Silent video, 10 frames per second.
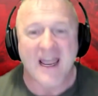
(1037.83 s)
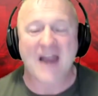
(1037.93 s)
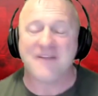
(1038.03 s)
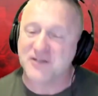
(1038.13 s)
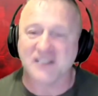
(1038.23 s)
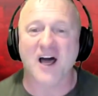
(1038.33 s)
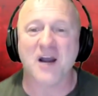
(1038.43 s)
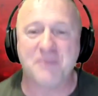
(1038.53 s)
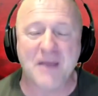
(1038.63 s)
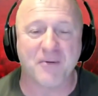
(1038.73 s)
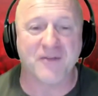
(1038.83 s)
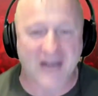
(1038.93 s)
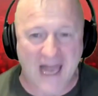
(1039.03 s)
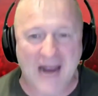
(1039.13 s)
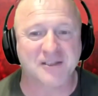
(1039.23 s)
And there's a lot of people
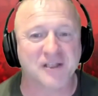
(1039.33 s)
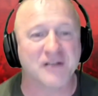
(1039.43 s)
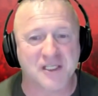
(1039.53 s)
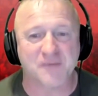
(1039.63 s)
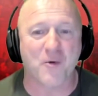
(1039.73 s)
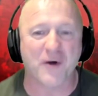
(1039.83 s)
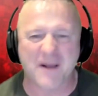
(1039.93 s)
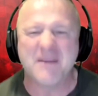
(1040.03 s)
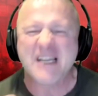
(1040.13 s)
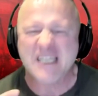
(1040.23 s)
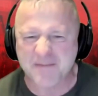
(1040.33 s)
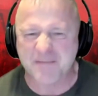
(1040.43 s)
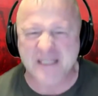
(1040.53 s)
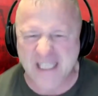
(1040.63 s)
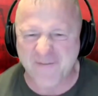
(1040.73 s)
that absolutely support him
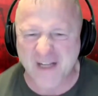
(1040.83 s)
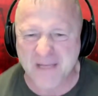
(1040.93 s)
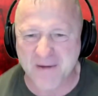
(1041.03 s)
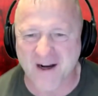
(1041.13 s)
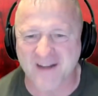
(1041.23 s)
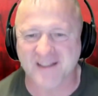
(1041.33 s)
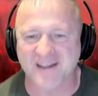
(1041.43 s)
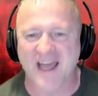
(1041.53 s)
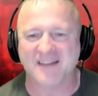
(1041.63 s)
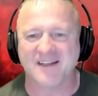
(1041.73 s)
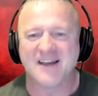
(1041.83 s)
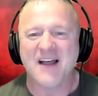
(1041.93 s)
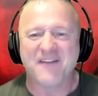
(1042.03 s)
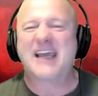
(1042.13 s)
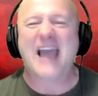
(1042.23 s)
specifically because of that.
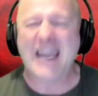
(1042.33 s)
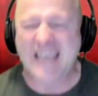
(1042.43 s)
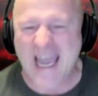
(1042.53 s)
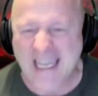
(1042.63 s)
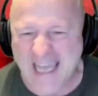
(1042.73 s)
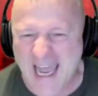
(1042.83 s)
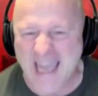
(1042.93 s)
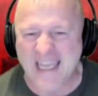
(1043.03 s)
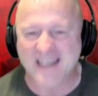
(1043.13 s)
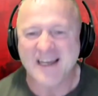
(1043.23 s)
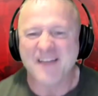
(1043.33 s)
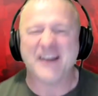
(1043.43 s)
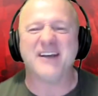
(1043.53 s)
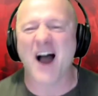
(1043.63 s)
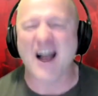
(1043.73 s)
The KKK,
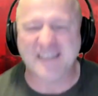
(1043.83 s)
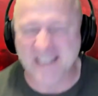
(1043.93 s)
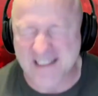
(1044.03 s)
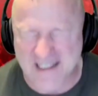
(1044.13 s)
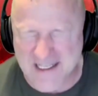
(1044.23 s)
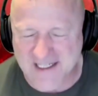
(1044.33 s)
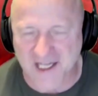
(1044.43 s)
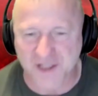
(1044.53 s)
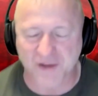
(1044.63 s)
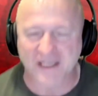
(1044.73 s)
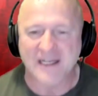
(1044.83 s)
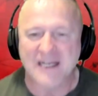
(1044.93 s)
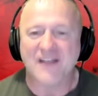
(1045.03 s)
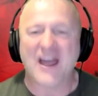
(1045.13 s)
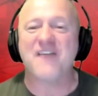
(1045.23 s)
the Nazis in this country,
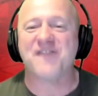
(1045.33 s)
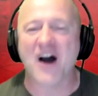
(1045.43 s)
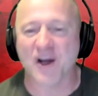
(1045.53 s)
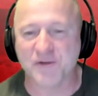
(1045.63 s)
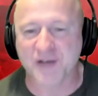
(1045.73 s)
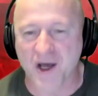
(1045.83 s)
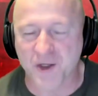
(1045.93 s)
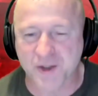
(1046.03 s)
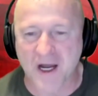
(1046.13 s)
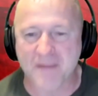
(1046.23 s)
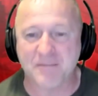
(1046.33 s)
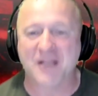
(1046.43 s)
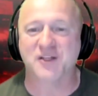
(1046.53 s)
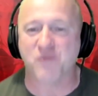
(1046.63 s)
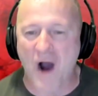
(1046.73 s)
they follow Donald Trump
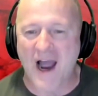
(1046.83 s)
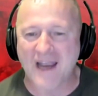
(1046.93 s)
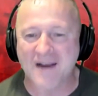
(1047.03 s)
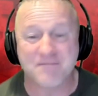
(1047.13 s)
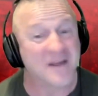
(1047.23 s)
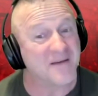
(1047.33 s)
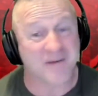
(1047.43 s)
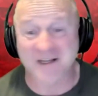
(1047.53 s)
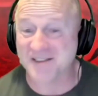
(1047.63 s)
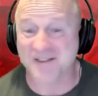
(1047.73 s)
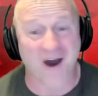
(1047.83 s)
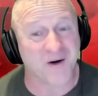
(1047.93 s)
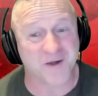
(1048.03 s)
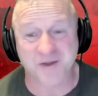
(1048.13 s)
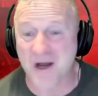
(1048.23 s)
because why? Because
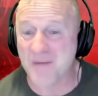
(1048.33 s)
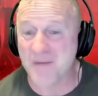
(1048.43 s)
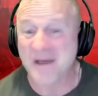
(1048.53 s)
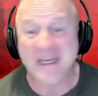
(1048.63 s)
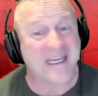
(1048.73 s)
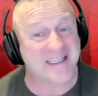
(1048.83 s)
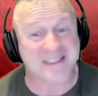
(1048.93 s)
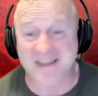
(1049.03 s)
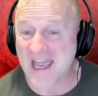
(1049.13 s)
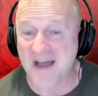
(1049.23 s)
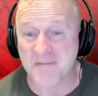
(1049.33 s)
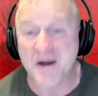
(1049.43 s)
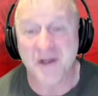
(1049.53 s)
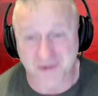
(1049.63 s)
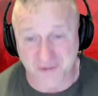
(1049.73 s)
Donald Trump is them
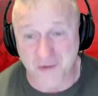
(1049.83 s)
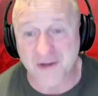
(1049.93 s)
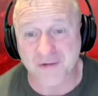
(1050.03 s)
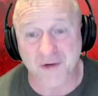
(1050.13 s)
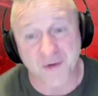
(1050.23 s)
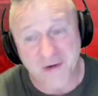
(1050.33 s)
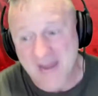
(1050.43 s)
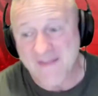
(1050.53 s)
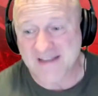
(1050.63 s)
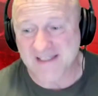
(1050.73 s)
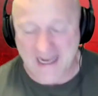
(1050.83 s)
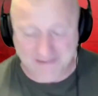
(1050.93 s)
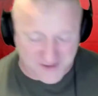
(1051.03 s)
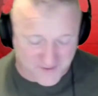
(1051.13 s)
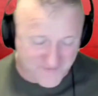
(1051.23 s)
through and through, and that's an
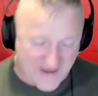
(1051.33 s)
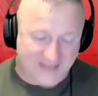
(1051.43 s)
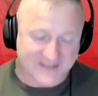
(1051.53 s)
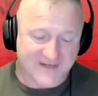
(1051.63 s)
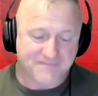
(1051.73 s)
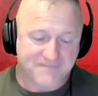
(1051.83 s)
absolute fact.